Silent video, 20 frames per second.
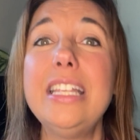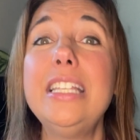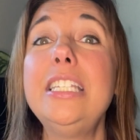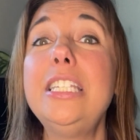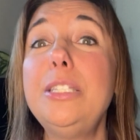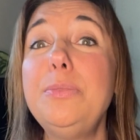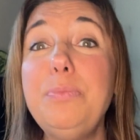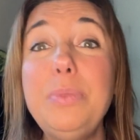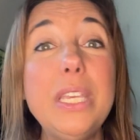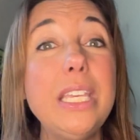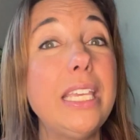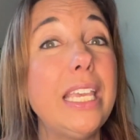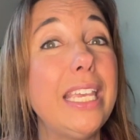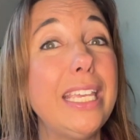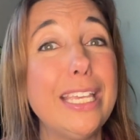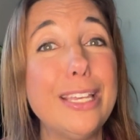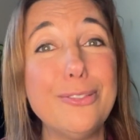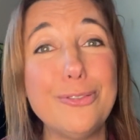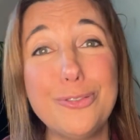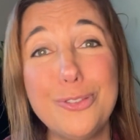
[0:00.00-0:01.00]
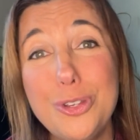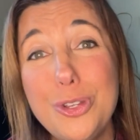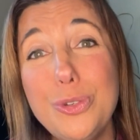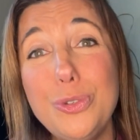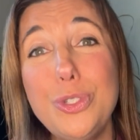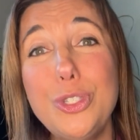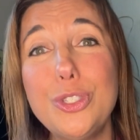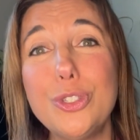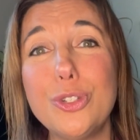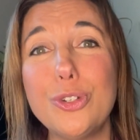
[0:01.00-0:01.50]
Speaking of
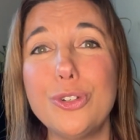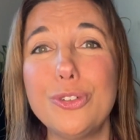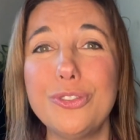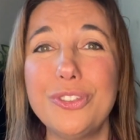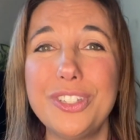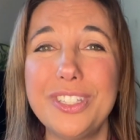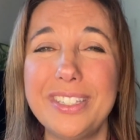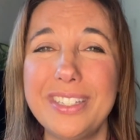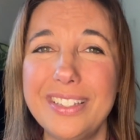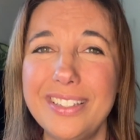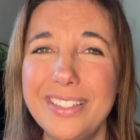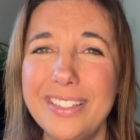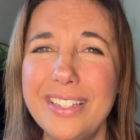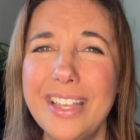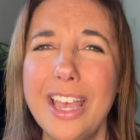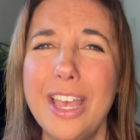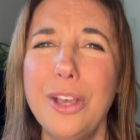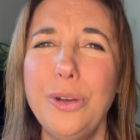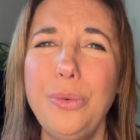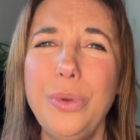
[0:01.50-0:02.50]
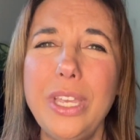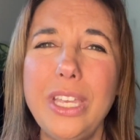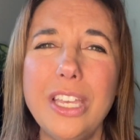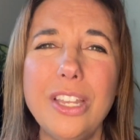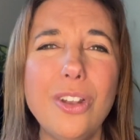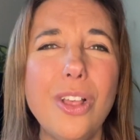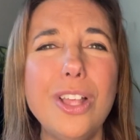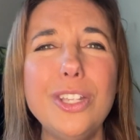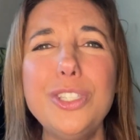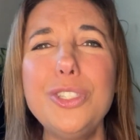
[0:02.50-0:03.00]
news services, we
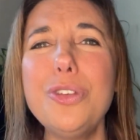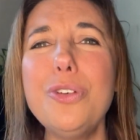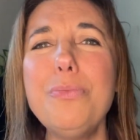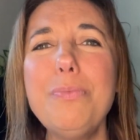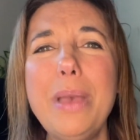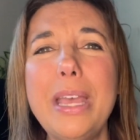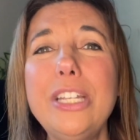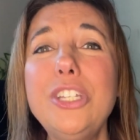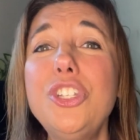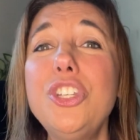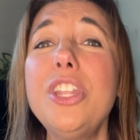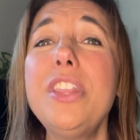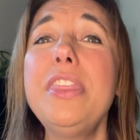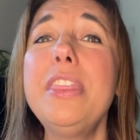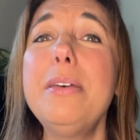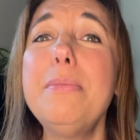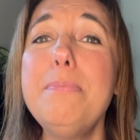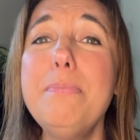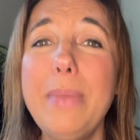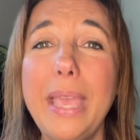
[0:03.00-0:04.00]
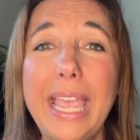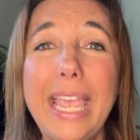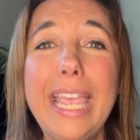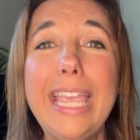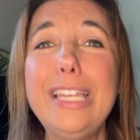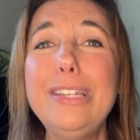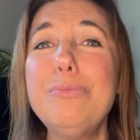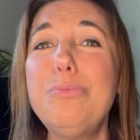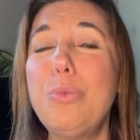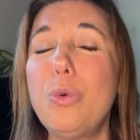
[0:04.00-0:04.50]
can also mention the
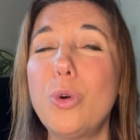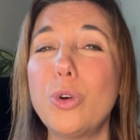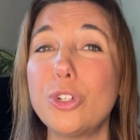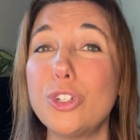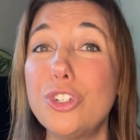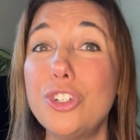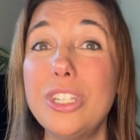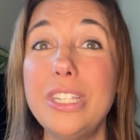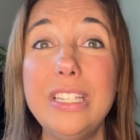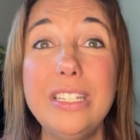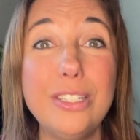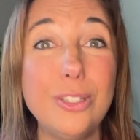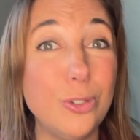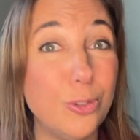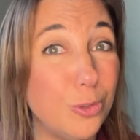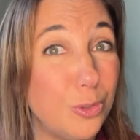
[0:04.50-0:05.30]
main Portuguese